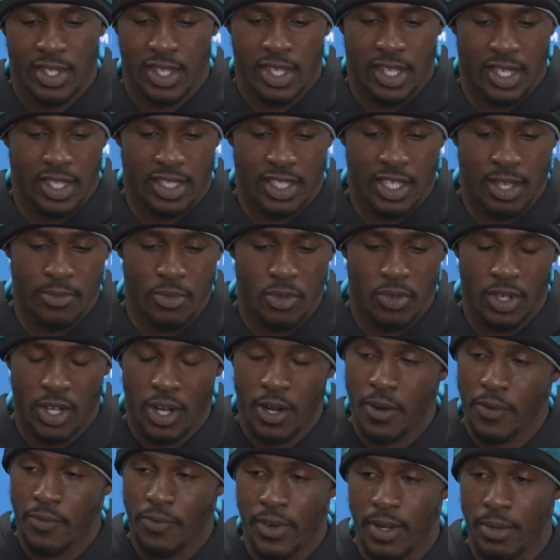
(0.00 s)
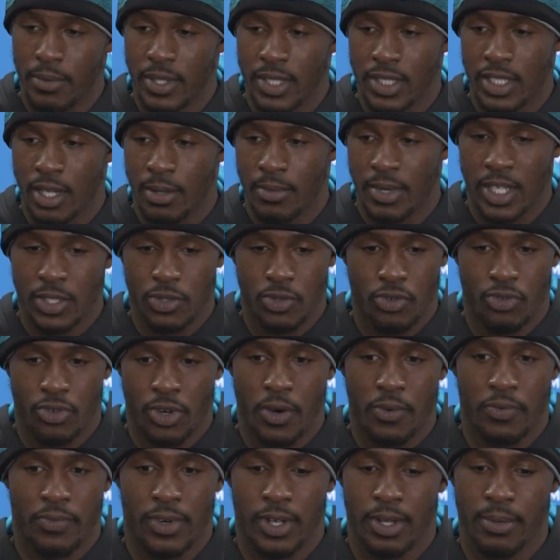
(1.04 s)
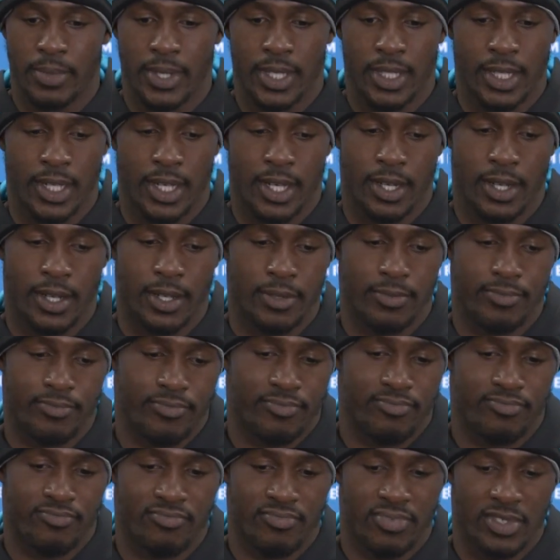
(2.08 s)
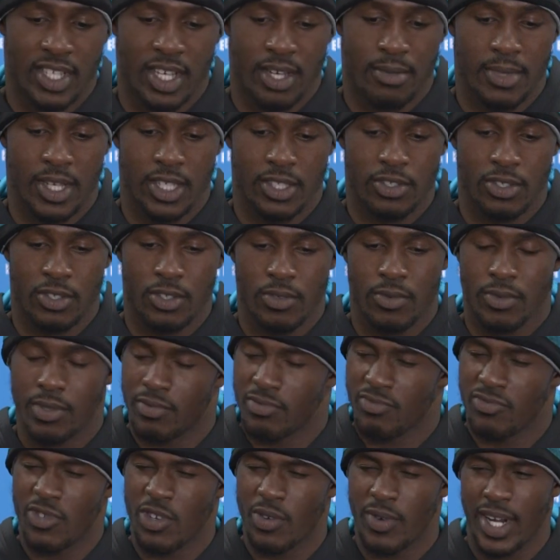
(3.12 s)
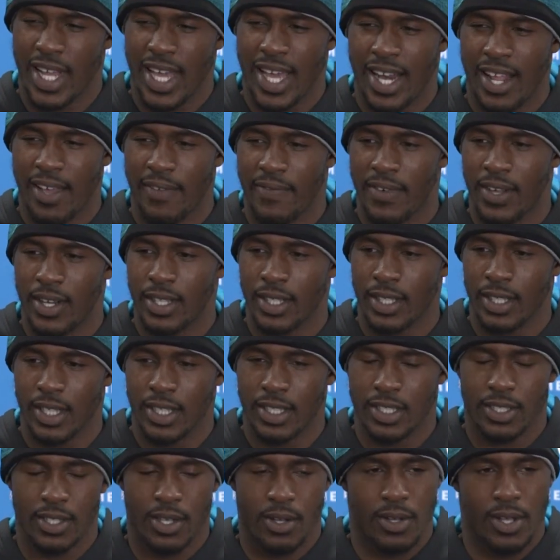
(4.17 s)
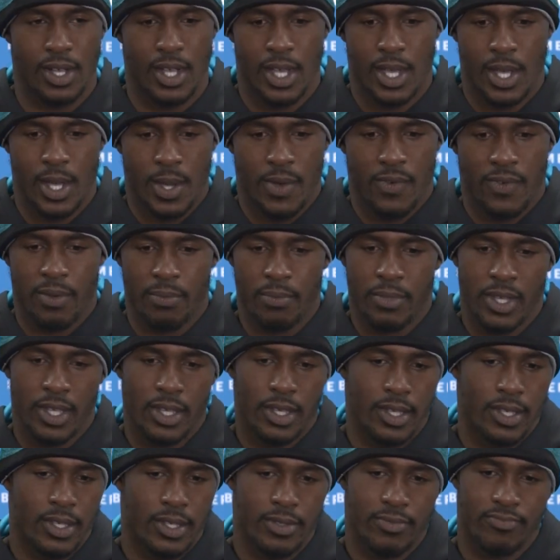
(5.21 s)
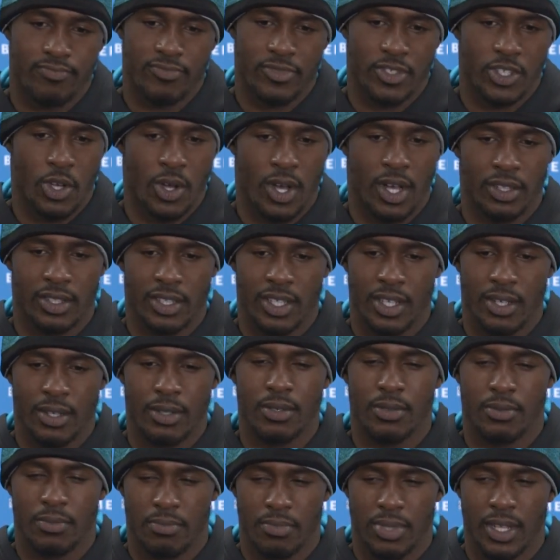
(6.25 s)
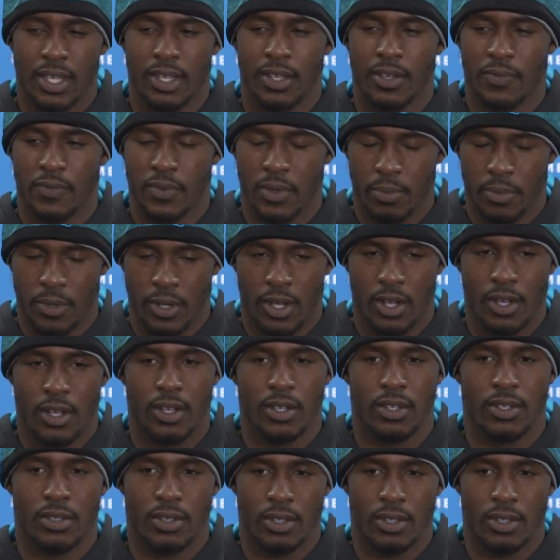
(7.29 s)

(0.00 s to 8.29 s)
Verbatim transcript: it's something you learn from. It's something that you grow from, and uh, something that you don't you don't want to have that feeling again. So for me, just go out there, play good football,